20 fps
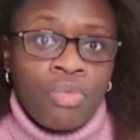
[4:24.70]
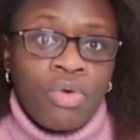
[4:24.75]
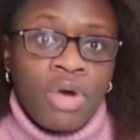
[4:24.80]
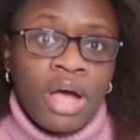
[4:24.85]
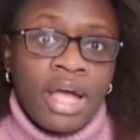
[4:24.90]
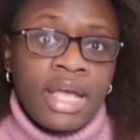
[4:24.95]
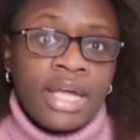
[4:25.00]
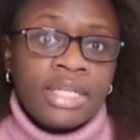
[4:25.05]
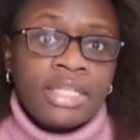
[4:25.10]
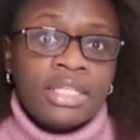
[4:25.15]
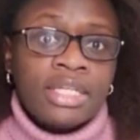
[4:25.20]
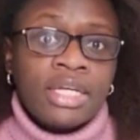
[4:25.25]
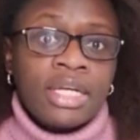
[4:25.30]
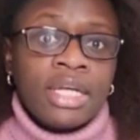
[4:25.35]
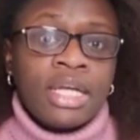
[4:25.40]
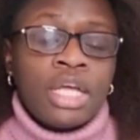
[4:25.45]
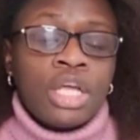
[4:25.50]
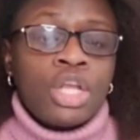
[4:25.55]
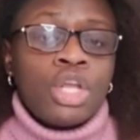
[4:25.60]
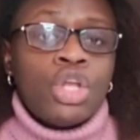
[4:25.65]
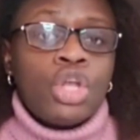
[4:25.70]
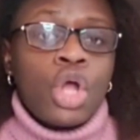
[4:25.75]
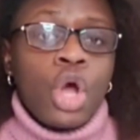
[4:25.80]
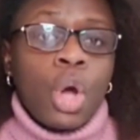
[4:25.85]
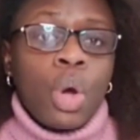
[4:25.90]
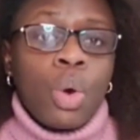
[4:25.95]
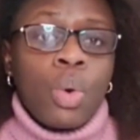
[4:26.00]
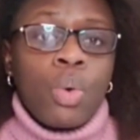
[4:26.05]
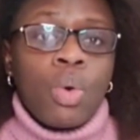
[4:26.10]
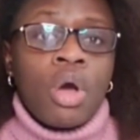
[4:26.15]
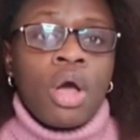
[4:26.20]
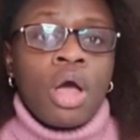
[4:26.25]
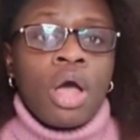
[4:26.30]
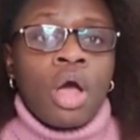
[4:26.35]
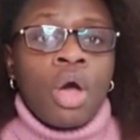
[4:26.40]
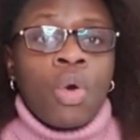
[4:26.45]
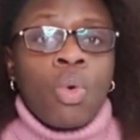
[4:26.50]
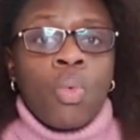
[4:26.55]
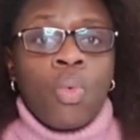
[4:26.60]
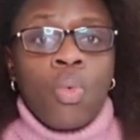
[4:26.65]
Right? Now,
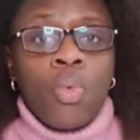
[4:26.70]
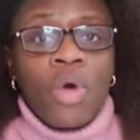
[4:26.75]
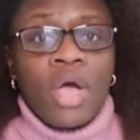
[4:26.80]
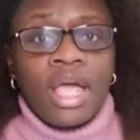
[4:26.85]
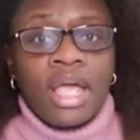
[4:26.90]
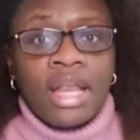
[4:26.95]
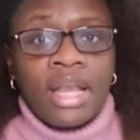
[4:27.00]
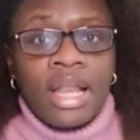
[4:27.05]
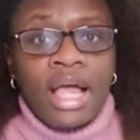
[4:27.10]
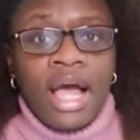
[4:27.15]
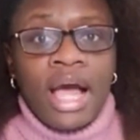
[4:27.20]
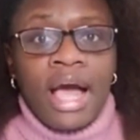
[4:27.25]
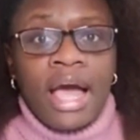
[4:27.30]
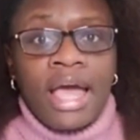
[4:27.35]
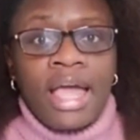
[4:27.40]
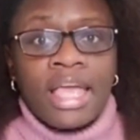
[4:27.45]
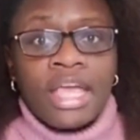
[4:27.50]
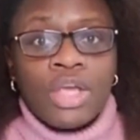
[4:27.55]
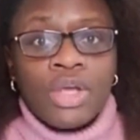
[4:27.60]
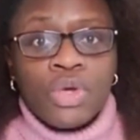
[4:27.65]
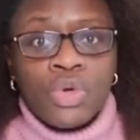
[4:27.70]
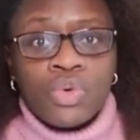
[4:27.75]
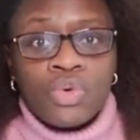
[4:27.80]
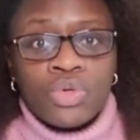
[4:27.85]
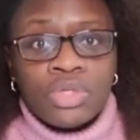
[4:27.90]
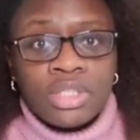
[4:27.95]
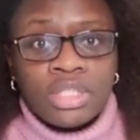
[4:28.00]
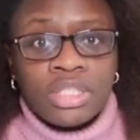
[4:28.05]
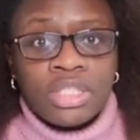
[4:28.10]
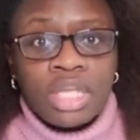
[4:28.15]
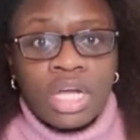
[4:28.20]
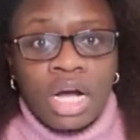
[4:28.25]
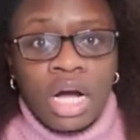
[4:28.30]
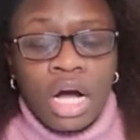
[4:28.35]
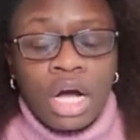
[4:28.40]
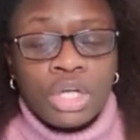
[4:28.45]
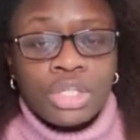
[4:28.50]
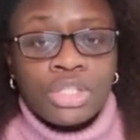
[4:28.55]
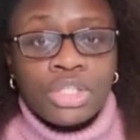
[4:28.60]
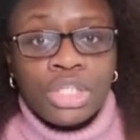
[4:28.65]
when I use the
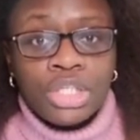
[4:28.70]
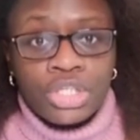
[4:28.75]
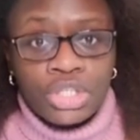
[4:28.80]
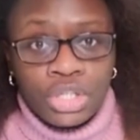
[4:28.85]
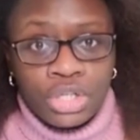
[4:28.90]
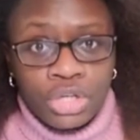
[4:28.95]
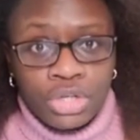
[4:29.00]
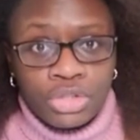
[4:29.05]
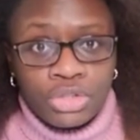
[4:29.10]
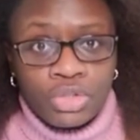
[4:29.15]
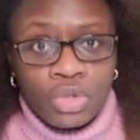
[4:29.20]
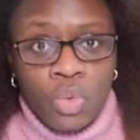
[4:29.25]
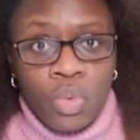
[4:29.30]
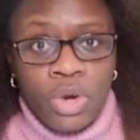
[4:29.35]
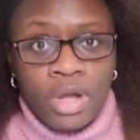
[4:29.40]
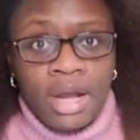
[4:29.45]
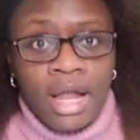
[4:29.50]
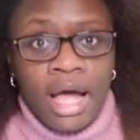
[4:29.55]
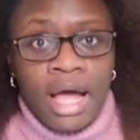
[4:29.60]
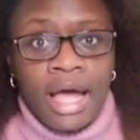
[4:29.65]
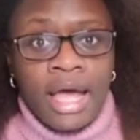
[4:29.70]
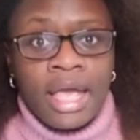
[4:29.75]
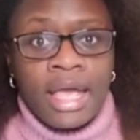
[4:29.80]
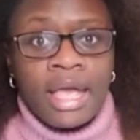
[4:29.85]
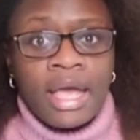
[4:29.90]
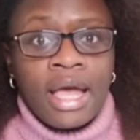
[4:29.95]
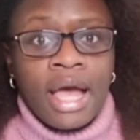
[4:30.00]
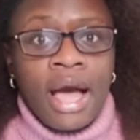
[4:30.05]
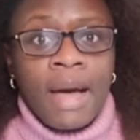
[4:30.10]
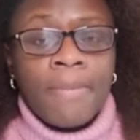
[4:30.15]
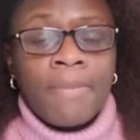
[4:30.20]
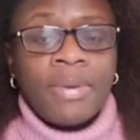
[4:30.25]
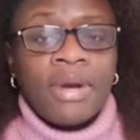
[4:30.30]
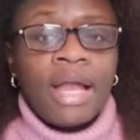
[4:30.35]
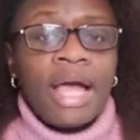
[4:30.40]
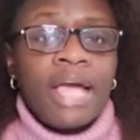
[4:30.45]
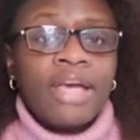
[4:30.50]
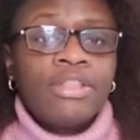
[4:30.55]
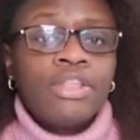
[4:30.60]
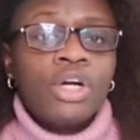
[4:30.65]
conditioner, so when I
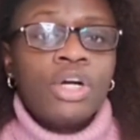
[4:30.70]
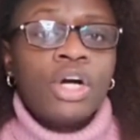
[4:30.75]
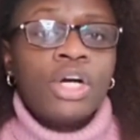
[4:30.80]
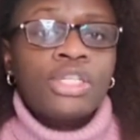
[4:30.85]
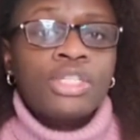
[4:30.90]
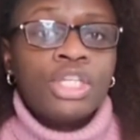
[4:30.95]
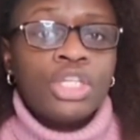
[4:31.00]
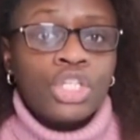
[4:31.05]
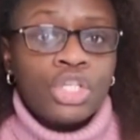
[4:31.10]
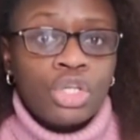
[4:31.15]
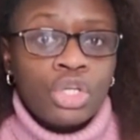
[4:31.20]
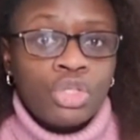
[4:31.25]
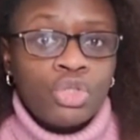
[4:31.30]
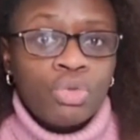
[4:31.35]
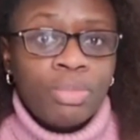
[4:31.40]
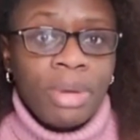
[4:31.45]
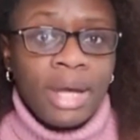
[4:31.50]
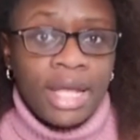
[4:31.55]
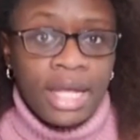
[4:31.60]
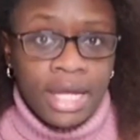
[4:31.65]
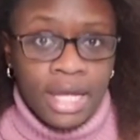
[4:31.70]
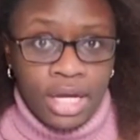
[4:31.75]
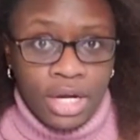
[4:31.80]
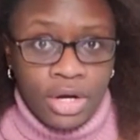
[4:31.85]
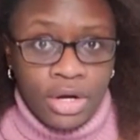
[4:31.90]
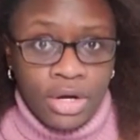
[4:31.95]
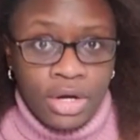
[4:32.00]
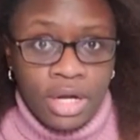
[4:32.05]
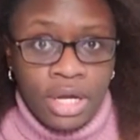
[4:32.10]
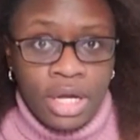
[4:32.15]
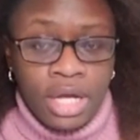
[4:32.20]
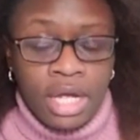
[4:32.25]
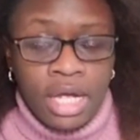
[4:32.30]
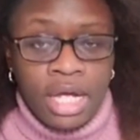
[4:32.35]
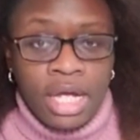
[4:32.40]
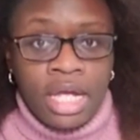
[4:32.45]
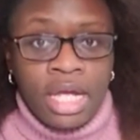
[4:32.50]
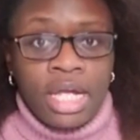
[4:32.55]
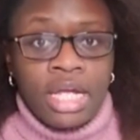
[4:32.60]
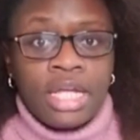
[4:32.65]
apply the conditioner to my hair,
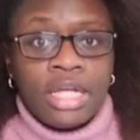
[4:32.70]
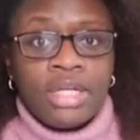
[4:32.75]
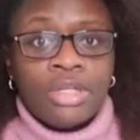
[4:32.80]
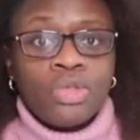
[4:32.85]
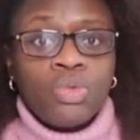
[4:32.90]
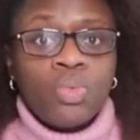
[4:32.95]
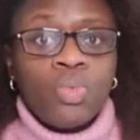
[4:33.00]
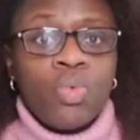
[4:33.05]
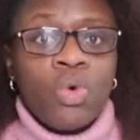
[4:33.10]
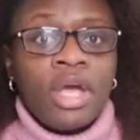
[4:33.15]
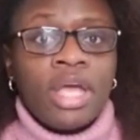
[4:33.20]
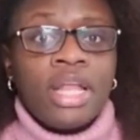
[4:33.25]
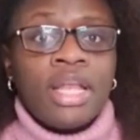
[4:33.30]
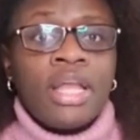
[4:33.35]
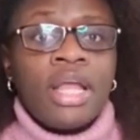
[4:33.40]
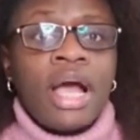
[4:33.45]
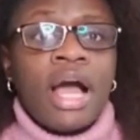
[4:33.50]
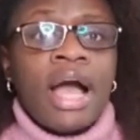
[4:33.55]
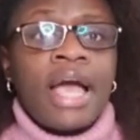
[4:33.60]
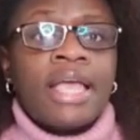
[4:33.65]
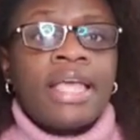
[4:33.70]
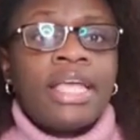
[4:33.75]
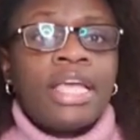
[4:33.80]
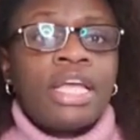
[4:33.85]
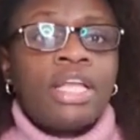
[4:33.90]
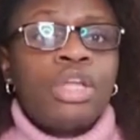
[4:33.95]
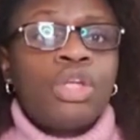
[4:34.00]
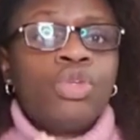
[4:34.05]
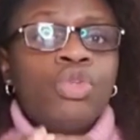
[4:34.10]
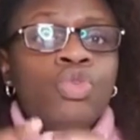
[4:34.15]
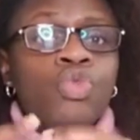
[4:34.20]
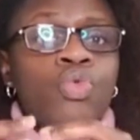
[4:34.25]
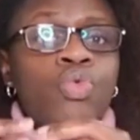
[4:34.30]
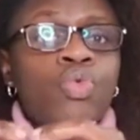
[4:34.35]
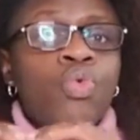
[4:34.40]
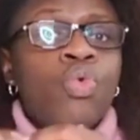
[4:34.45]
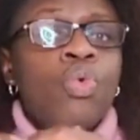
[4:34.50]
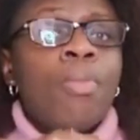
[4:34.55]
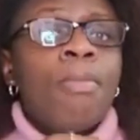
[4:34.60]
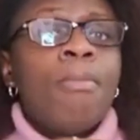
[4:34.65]
is when I can
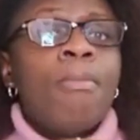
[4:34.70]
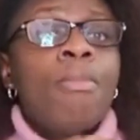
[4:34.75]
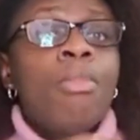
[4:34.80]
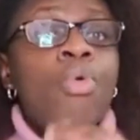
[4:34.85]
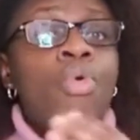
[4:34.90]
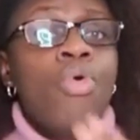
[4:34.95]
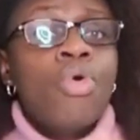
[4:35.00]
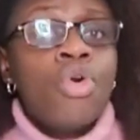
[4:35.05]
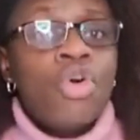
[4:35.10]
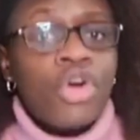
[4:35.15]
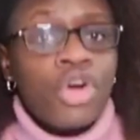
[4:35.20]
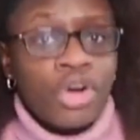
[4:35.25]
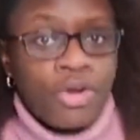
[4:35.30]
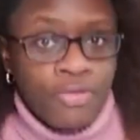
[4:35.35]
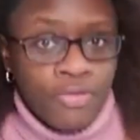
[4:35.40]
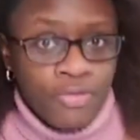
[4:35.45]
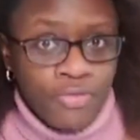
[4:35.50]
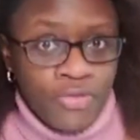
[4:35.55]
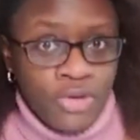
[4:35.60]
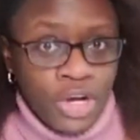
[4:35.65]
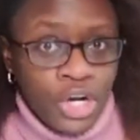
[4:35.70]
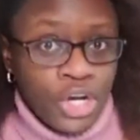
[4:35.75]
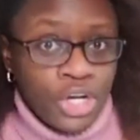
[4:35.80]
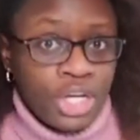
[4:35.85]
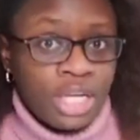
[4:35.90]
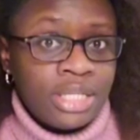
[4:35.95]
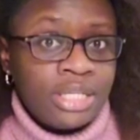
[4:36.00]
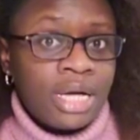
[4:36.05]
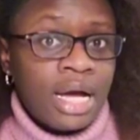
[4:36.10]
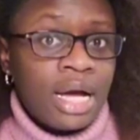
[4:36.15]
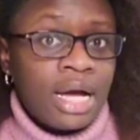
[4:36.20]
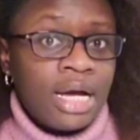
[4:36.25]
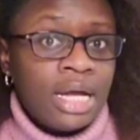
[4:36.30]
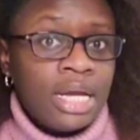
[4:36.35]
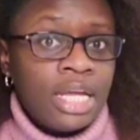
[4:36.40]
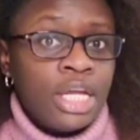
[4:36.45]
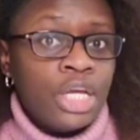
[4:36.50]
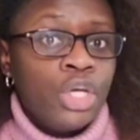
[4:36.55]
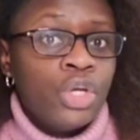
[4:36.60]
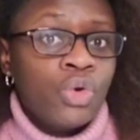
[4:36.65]
do more finger
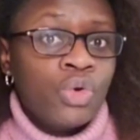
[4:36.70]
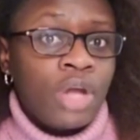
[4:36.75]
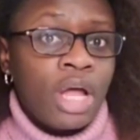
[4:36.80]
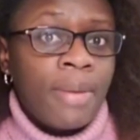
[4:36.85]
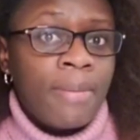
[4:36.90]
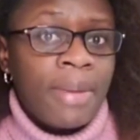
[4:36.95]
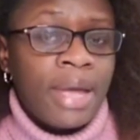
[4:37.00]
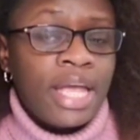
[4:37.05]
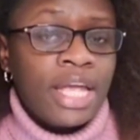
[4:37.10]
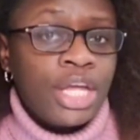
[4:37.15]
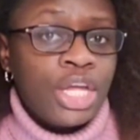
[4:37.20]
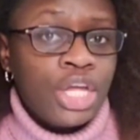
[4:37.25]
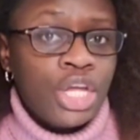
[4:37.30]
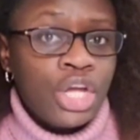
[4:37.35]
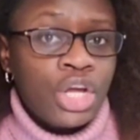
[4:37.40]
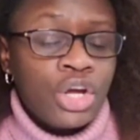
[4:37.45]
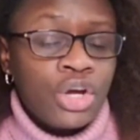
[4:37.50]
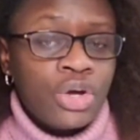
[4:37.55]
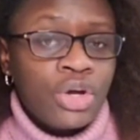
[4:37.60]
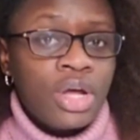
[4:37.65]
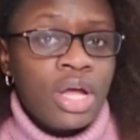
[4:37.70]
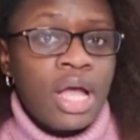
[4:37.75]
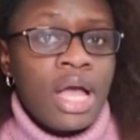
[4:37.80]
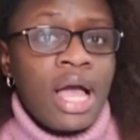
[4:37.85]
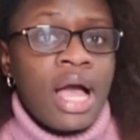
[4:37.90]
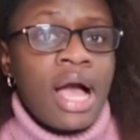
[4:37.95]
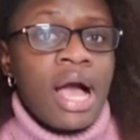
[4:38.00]
detangling now that my hair